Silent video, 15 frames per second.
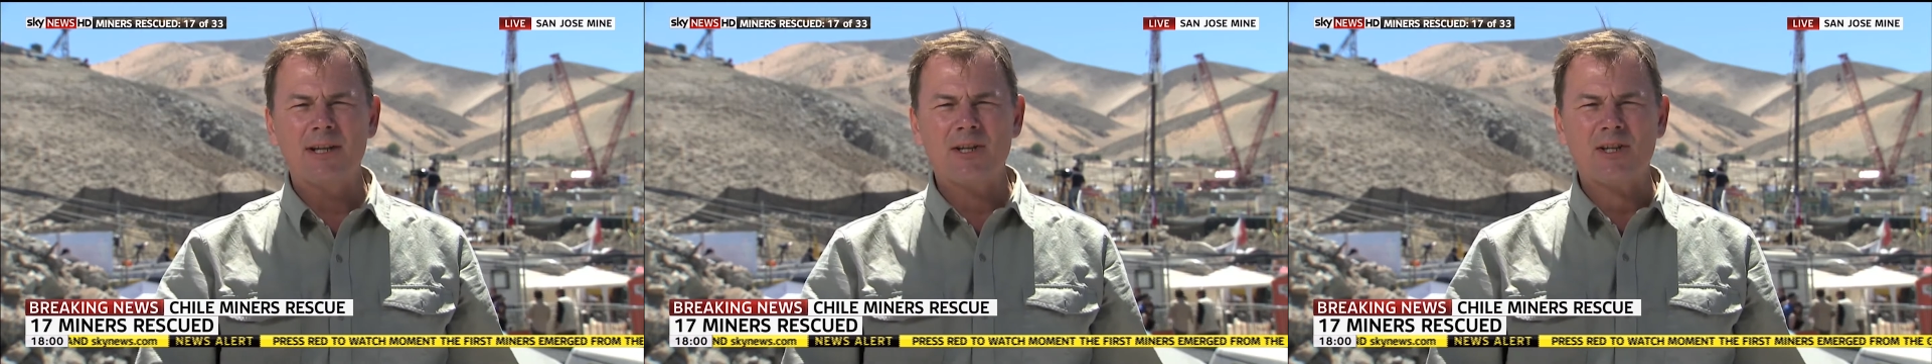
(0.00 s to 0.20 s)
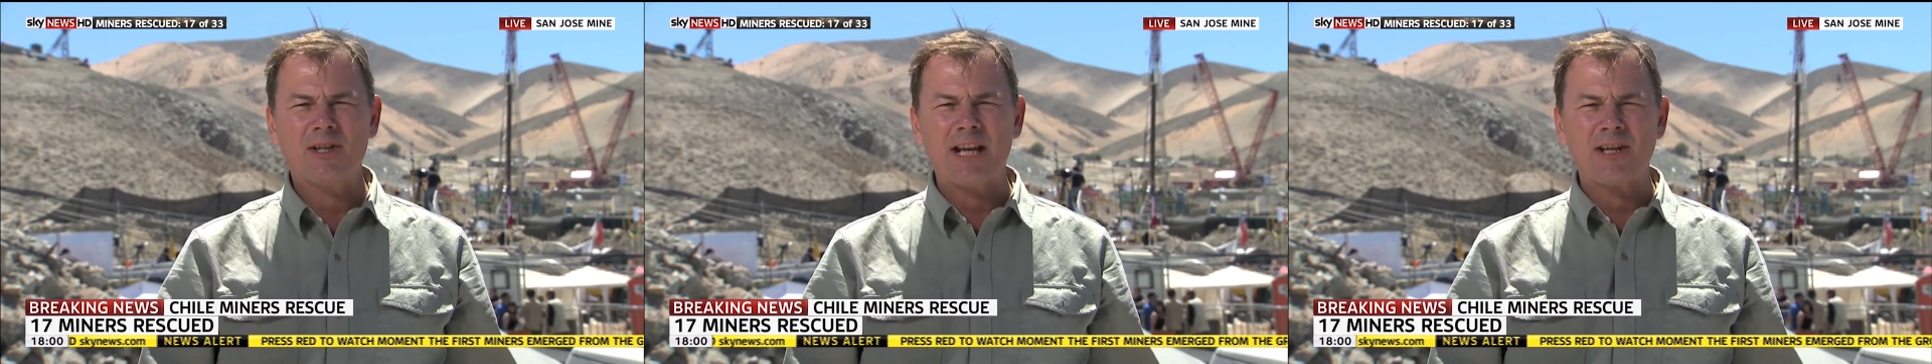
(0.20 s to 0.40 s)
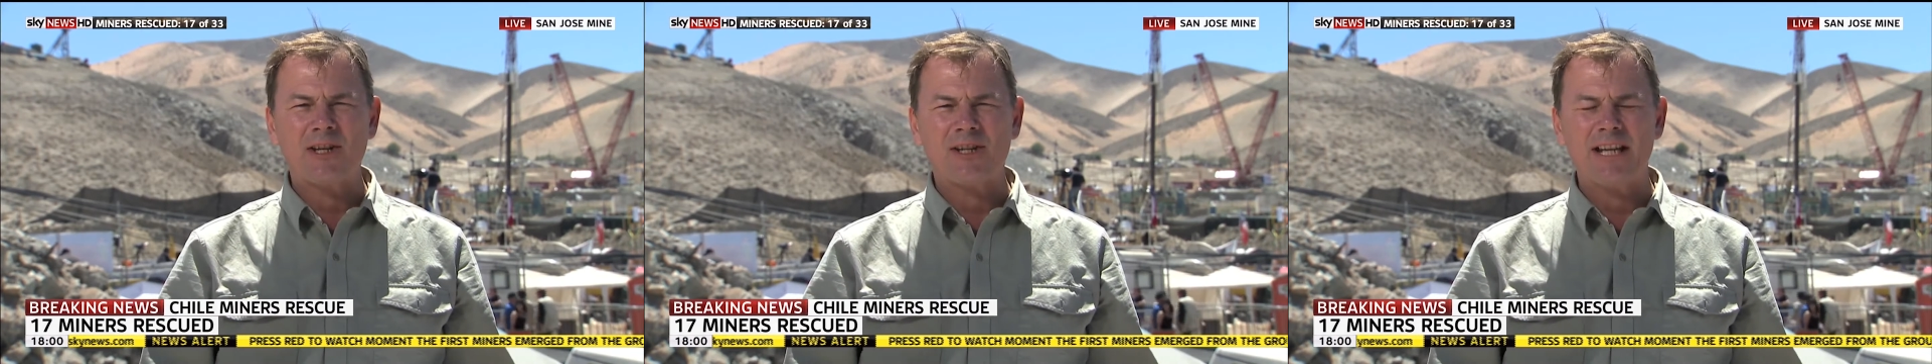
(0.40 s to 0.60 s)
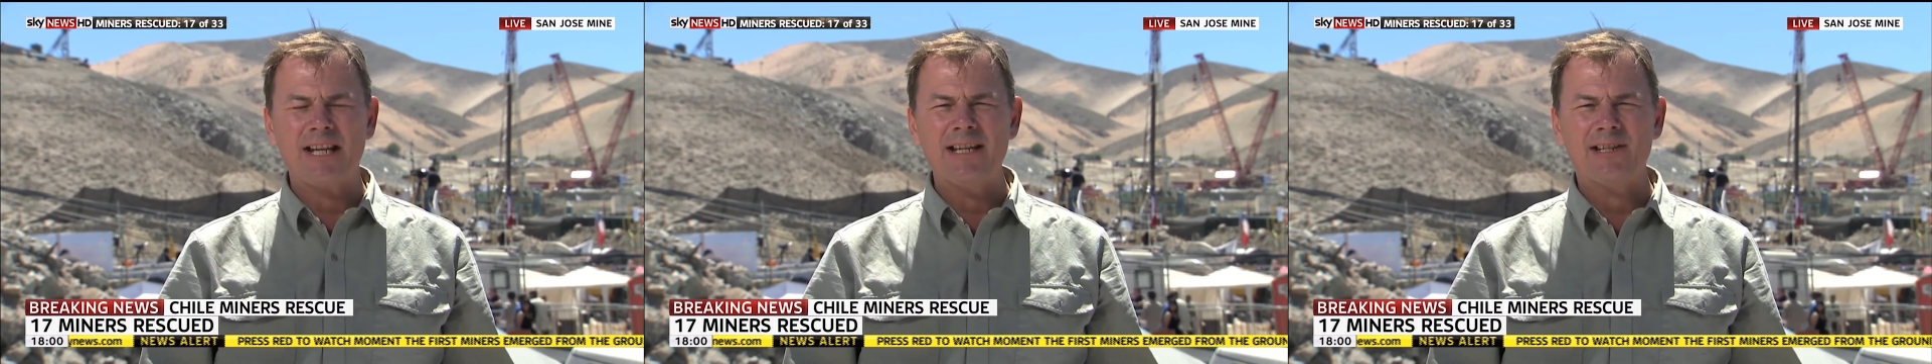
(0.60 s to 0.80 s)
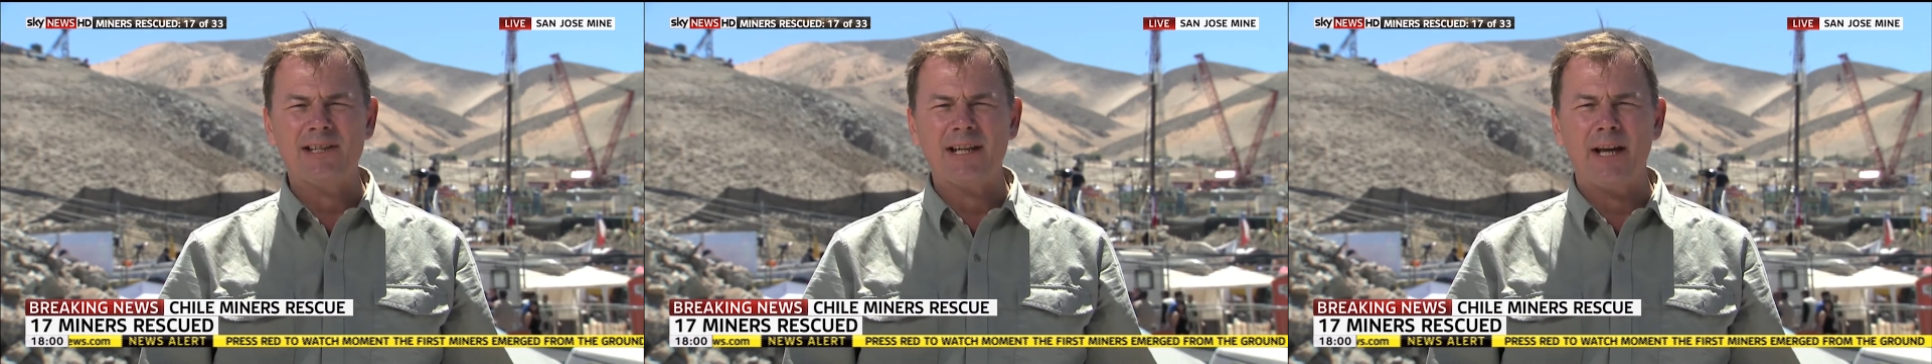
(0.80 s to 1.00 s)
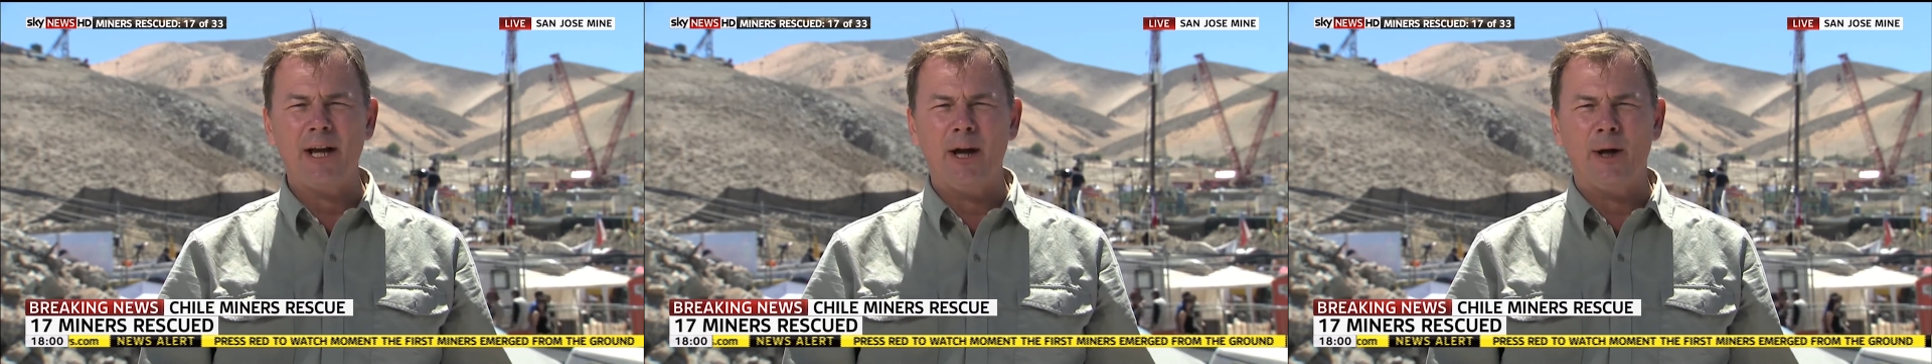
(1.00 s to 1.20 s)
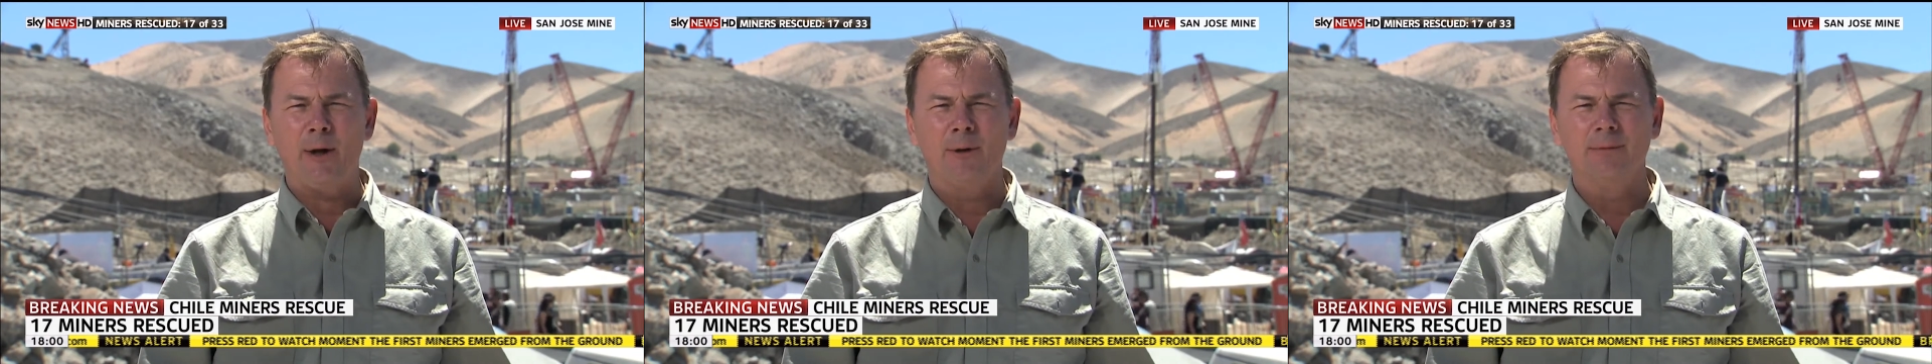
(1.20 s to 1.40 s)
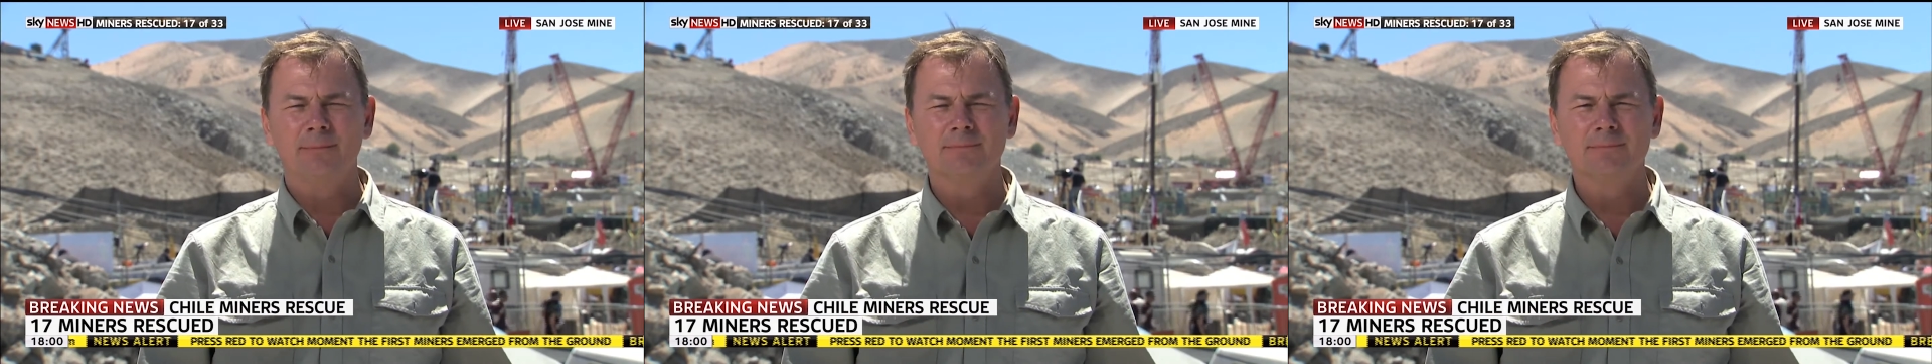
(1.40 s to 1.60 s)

16 to go.